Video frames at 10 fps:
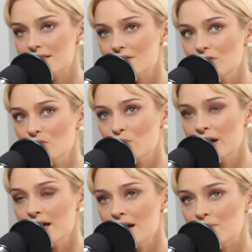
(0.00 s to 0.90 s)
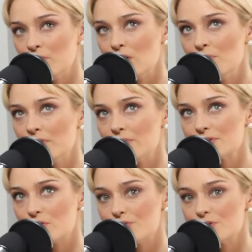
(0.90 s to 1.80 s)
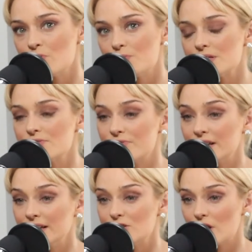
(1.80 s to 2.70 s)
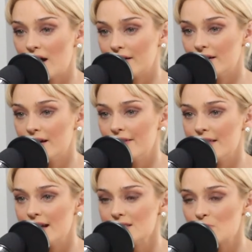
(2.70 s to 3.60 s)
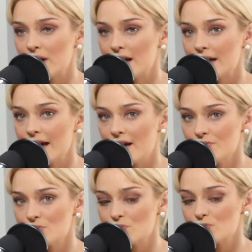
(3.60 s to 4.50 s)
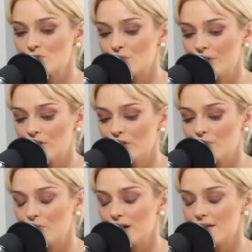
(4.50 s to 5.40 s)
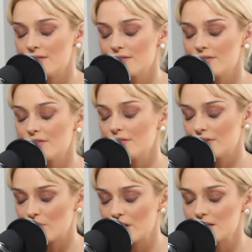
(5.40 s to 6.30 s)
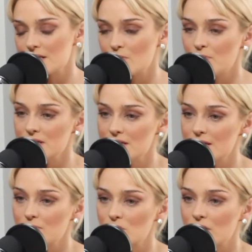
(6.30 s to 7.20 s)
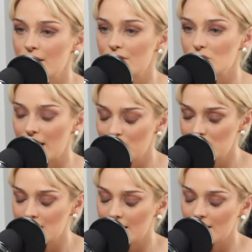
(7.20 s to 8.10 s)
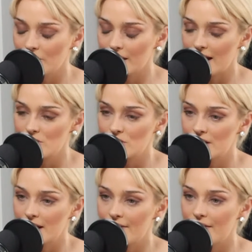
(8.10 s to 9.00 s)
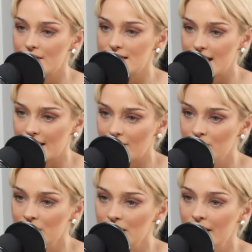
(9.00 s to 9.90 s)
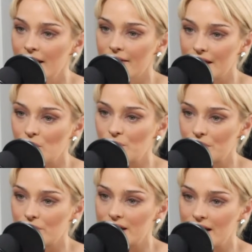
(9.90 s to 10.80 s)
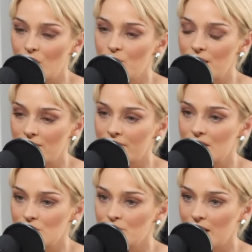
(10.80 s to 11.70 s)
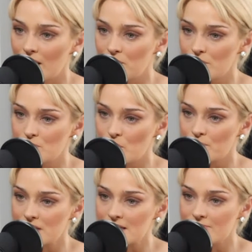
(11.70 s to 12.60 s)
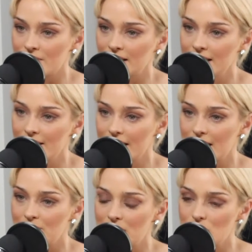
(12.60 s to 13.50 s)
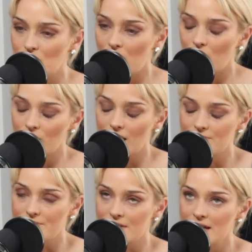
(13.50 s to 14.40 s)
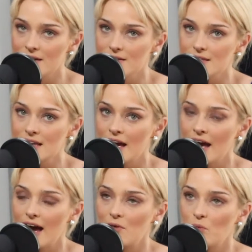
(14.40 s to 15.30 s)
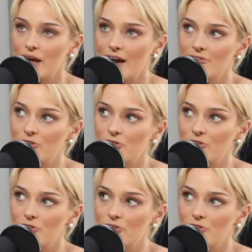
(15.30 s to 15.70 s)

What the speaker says: so look, we operate what's called the Small Business Friendly Charter, and that's where councils join on with the Queensland Small Business Commissioner, the chambers in their location, and then the state government. And they all agree to help that region become more small business friendly, and they commit to a whole raft of things. We have